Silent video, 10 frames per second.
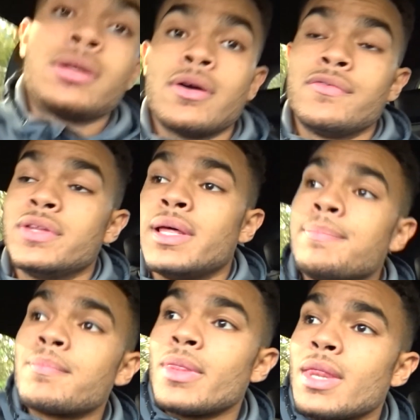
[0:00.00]
going for
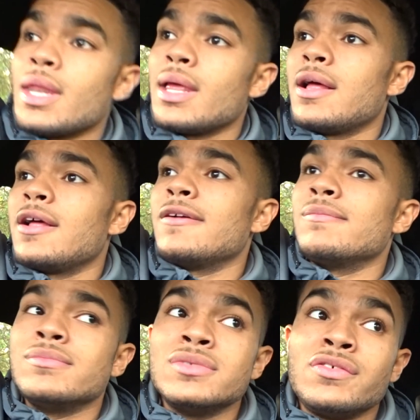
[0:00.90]
them
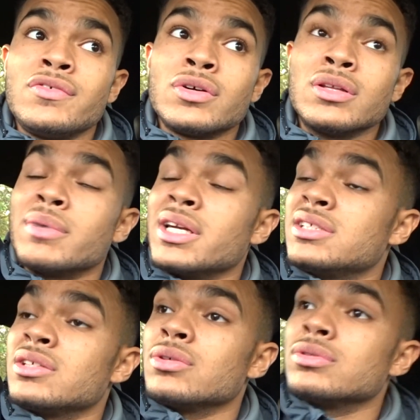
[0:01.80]
if you've got the money
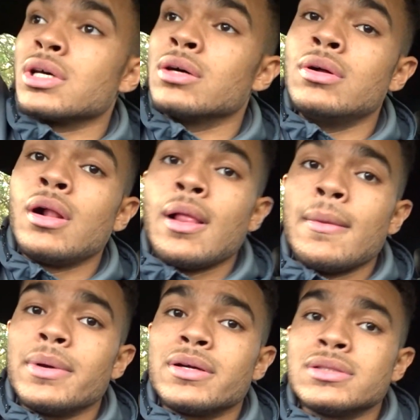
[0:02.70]
to do so,
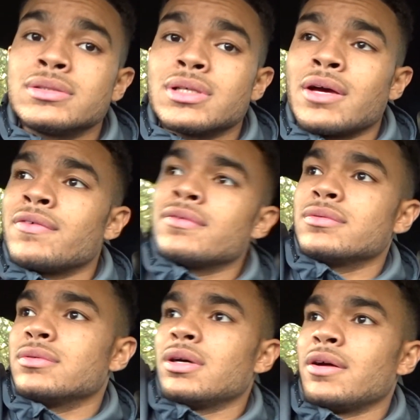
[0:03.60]
because
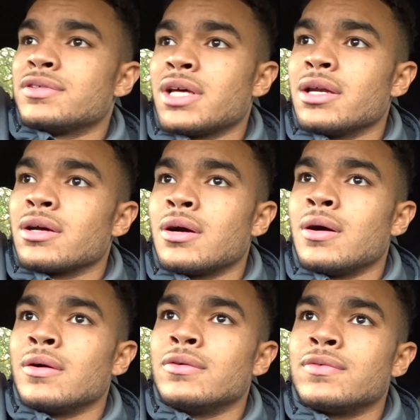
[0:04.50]
I've sat in a
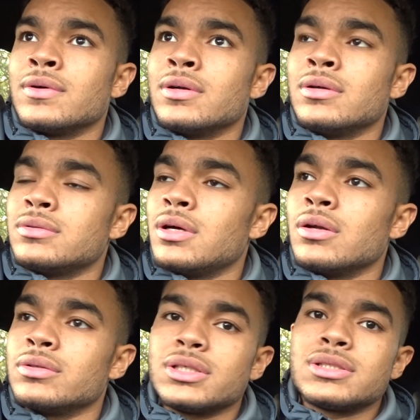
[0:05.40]
car for a
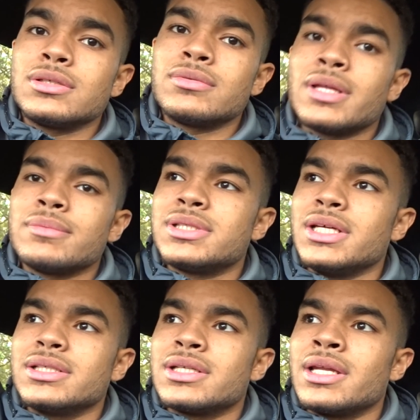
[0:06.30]
long distance with them
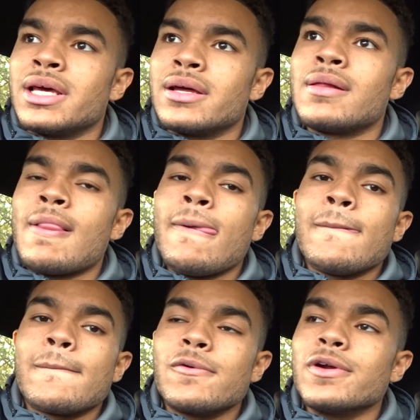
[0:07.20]
seats, and they're
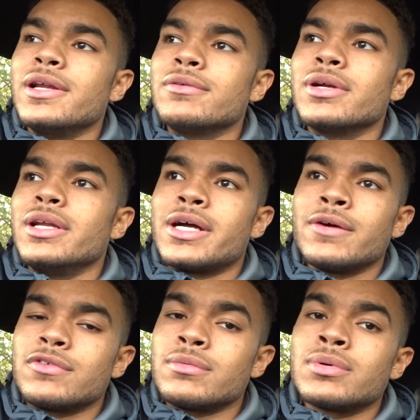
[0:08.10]
really
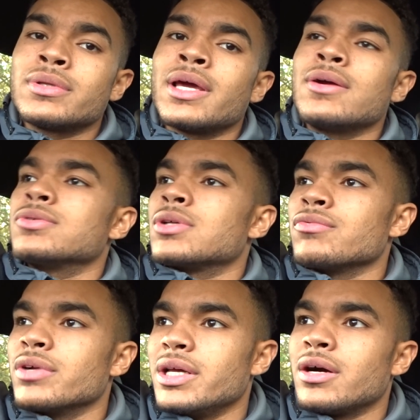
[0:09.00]
comfortable, and they also
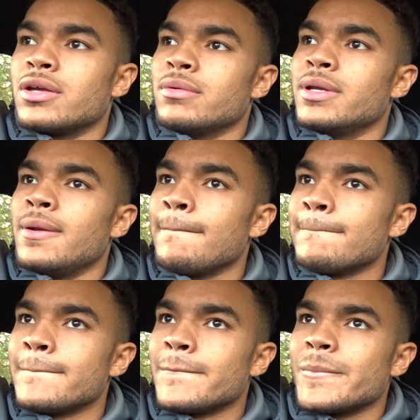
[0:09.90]
really hug you in.
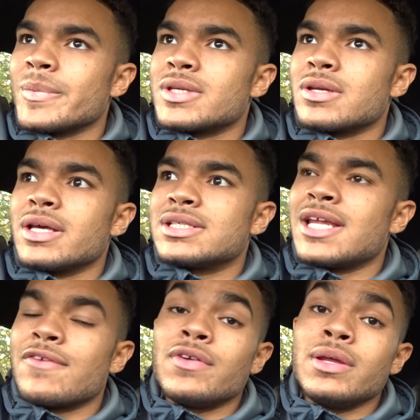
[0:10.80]
So it's
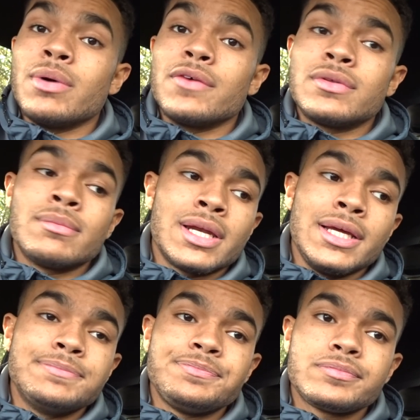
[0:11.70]
definitely worth the
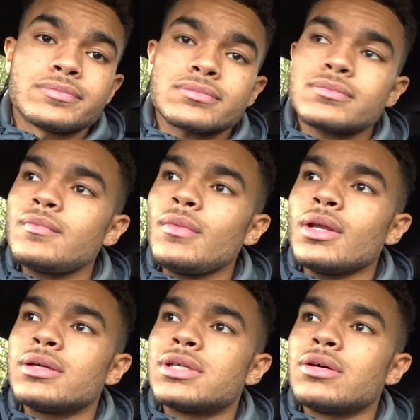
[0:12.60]
money.
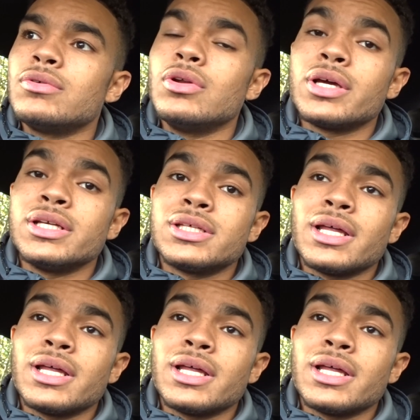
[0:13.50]
So look into